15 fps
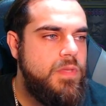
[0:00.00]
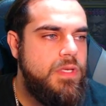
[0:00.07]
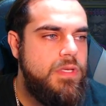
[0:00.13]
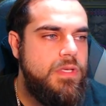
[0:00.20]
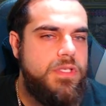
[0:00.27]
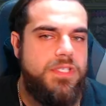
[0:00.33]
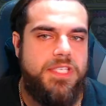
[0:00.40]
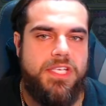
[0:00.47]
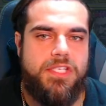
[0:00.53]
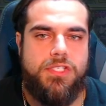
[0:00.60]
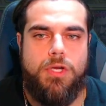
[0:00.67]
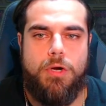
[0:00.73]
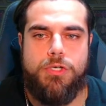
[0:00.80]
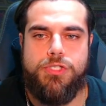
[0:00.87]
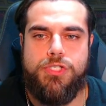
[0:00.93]

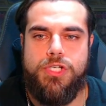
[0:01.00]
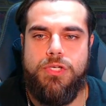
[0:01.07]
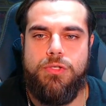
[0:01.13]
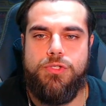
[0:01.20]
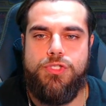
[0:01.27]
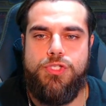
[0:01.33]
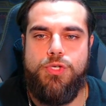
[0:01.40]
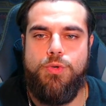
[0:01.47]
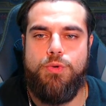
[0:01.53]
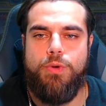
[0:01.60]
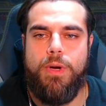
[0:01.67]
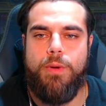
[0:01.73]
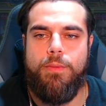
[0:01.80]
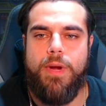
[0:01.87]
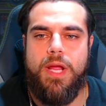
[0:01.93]
6-star shield, 2
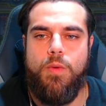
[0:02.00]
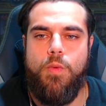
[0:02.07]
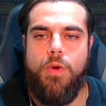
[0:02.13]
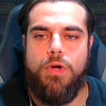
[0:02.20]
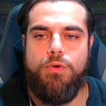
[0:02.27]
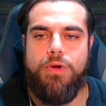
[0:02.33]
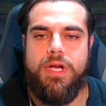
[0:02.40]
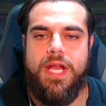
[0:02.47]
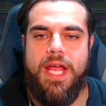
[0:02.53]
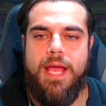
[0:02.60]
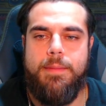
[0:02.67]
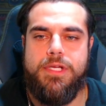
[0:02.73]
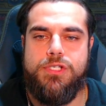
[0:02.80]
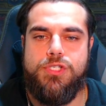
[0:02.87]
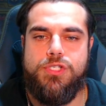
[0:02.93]
crit rate, 1 crit
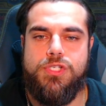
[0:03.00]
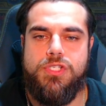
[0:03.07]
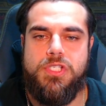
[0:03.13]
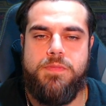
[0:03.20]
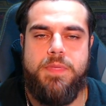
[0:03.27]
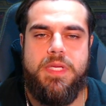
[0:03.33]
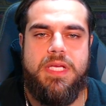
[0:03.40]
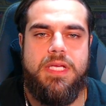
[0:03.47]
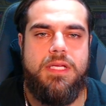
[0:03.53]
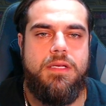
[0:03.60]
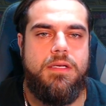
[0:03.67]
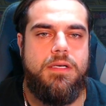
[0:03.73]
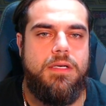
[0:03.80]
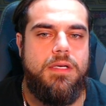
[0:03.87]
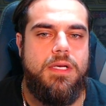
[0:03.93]
damage,
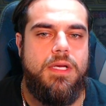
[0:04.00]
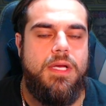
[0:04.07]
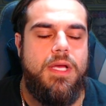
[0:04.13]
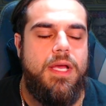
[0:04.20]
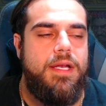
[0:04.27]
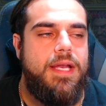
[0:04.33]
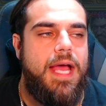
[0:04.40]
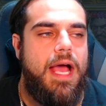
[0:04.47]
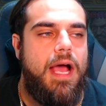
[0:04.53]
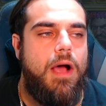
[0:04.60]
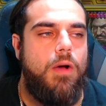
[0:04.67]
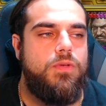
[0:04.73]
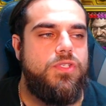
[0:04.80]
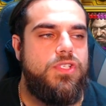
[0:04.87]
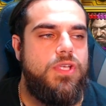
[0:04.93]
speed.
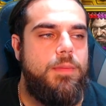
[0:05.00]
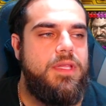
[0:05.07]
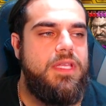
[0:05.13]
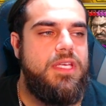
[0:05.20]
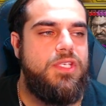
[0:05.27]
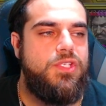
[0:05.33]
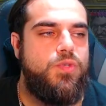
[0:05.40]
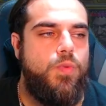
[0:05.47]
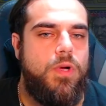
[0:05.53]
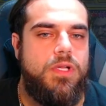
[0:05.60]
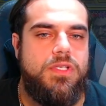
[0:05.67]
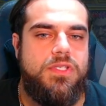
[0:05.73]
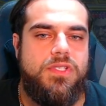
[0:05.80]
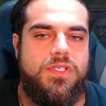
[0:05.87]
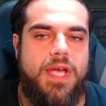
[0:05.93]
Now, some of these
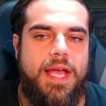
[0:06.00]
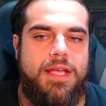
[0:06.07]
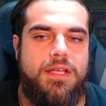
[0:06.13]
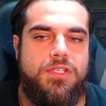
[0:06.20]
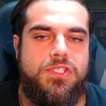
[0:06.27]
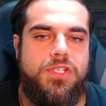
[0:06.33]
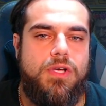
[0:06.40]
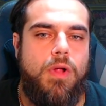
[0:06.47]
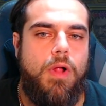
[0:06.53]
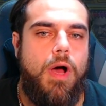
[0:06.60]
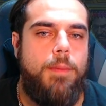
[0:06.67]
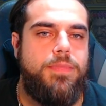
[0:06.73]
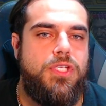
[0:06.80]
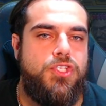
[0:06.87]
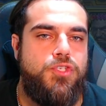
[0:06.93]
ones I could still
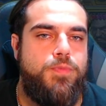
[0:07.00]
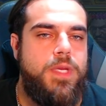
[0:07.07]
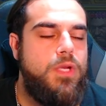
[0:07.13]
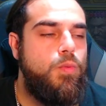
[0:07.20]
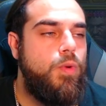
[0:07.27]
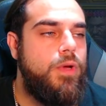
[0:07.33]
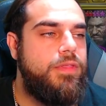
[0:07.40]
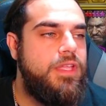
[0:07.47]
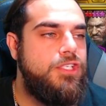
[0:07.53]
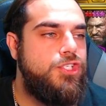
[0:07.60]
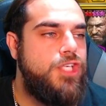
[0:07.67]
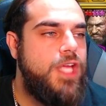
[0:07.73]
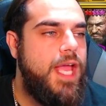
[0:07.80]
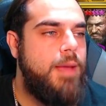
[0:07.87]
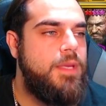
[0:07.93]
up the speed with
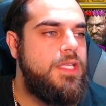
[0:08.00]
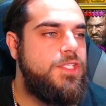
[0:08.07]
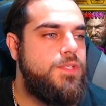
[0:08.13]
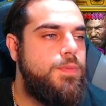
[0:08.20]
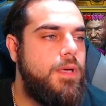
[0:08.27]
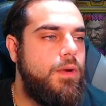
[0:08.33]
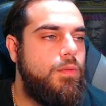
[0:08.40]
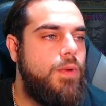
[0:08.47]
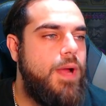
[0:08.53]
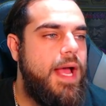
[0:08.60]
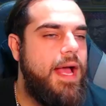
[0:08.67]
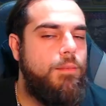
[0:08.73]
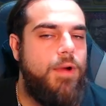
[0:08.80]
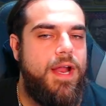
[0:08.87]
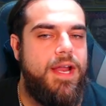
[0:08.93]
enchantments, but
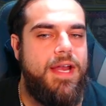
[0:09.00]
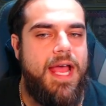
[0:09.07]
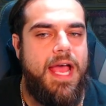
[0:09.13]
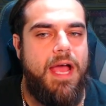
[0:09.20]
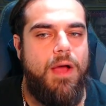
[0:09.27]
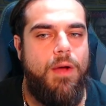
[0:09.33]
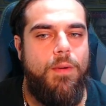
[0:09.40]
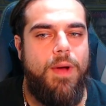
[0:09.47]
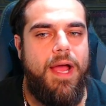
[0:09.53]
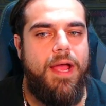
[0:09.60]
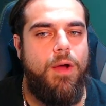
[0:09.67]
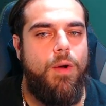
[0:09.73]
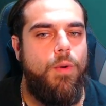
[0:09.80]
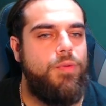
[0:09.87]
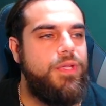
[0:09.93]
right now
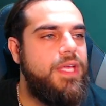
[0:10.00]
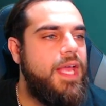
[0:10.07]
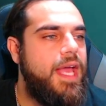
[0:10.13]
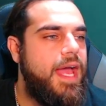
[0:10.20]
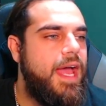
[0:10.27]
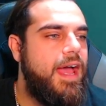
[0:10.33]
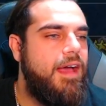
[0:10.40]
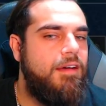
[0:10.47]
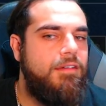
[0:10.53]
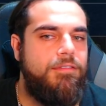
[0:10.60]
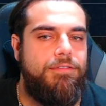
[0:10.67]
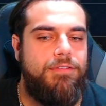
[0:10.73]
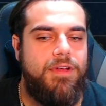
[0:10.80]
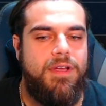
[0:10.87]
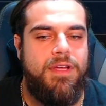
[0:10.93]
I only have
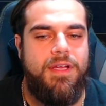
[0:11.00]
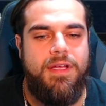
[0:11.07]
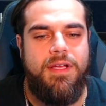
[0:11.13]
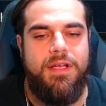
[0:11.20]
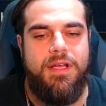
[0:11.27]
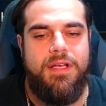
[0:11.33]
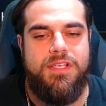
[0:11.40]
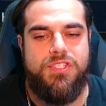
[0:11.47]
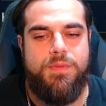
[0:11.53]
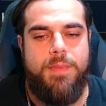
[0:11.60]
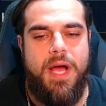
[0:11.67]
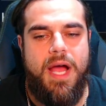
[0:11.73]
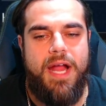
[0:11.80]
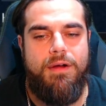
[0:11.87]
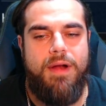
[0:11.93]
some
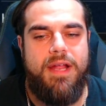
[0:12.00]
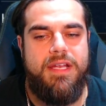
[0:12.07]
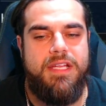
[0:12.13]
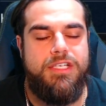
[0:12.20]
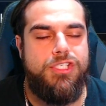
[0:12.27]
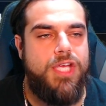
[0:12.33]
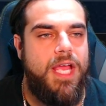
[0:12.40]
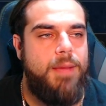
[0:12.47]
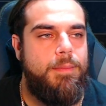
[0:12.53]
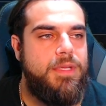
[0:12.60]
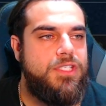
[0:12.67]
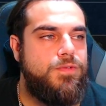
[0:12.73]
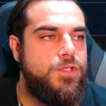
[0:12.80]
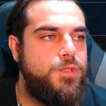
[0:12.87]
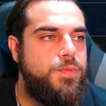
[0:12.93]
higher end
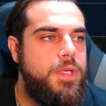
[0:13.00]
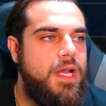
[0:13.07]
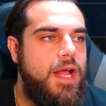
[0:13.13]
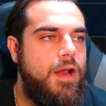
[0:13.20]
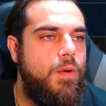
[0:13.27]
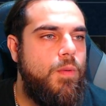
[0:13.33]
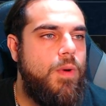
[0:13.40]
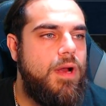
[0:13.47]
enchantments for speed. I don't want